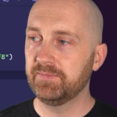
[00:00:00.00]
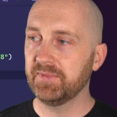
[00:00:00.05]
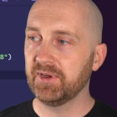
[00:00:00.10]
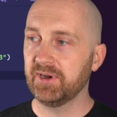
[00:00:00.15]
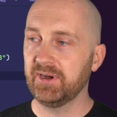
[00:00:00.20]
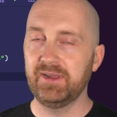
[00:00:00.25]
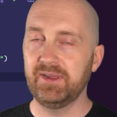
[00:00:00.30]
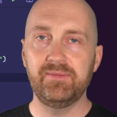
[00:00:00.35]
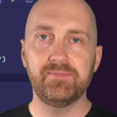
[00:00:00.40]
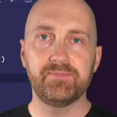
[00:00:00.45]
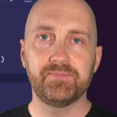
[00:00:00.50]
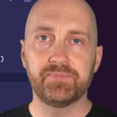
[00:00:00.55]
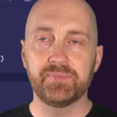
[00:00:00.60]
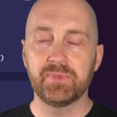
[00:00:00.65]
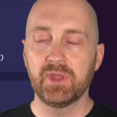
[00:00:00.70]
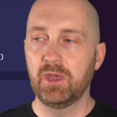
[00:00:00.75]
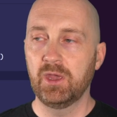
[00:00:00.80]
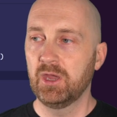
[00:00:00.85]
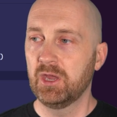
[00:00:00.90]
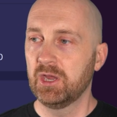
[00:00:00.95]
Right?
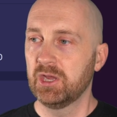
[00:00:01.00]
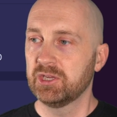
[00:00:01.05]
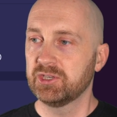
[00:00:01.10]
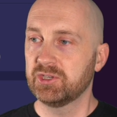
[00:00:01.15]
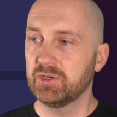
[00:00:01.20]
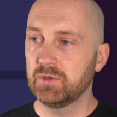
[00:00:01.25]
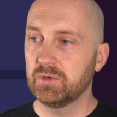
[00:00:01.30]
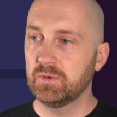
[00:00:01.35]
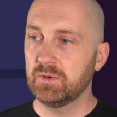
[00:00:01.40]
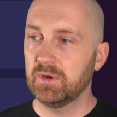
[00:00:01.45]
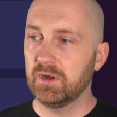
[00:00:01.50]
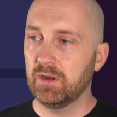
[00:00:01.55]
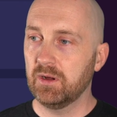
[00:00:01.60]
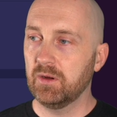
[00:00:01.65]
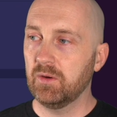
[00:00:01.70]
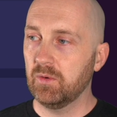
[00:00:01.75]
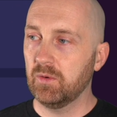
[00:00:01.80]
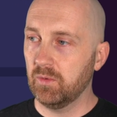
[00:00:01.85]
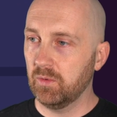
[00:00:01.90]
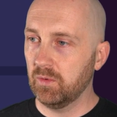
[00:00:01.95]
So
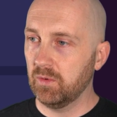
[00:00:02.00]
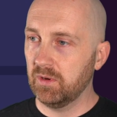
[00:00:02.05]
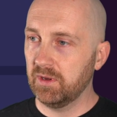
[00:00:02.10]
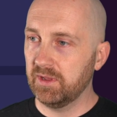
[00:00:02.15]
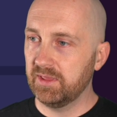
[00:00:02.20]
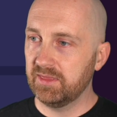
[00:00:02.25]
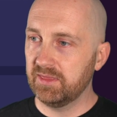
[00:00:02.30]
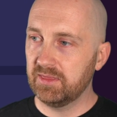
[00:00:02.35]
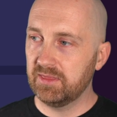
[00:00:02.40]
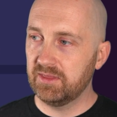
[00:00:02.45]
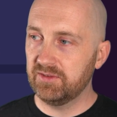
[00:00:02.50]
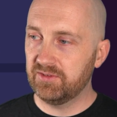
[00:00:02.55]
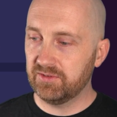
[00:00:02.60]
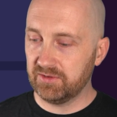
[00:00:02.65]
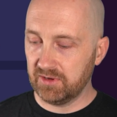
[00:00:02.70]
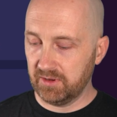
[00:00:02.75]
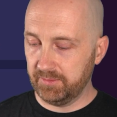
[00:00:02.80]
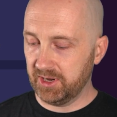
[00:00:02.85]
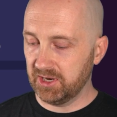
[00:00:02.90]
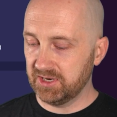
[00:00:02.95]
this is
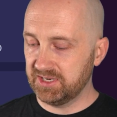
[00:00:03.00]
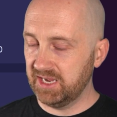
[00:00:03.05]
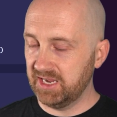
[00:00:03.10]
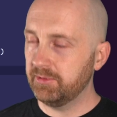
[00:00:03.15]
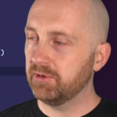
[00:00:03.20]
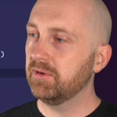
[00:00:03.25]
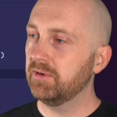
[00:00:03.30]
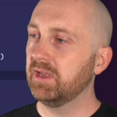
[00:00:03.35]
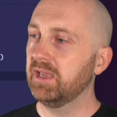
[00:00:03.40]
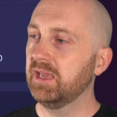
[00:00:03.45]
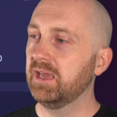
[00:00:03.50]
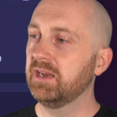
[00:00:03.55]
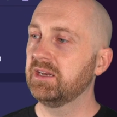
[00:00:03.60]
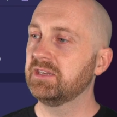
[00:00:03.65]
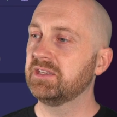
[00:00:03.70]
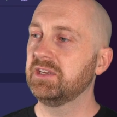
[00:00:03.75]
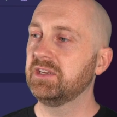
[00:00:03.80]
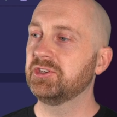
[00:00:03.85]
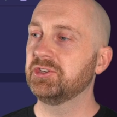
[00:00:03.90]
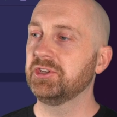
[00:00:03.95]
going to be our table, and
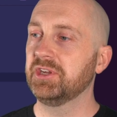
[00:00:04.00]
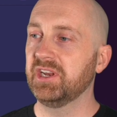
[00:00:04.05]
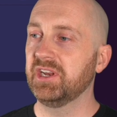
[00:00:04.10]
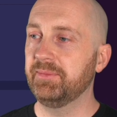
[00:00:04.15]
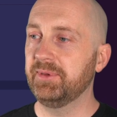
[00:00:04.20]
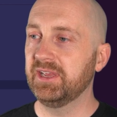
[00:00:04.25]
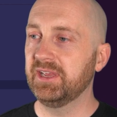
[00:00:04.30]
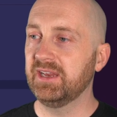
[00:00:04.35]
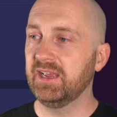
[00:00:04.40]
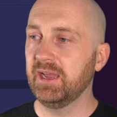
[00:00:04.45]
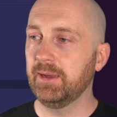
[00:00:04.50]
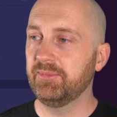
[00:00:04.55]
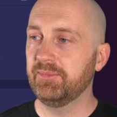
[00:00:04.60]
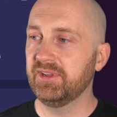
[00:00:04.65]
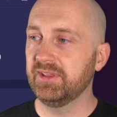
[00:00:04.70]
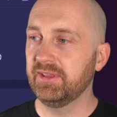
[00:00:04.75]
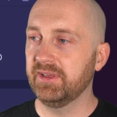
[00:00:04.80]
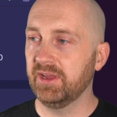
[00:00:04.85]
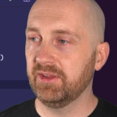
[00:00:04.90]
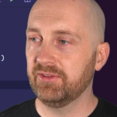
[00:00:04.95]
it's initially going to be an empty
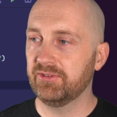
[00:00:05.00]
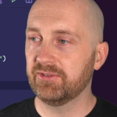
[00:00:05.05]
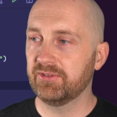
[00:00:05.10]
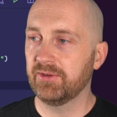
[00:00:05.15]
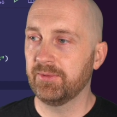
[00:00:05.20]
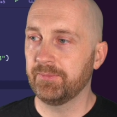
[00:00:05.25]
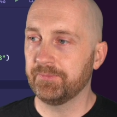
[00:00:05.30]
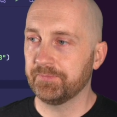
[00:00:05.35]
list.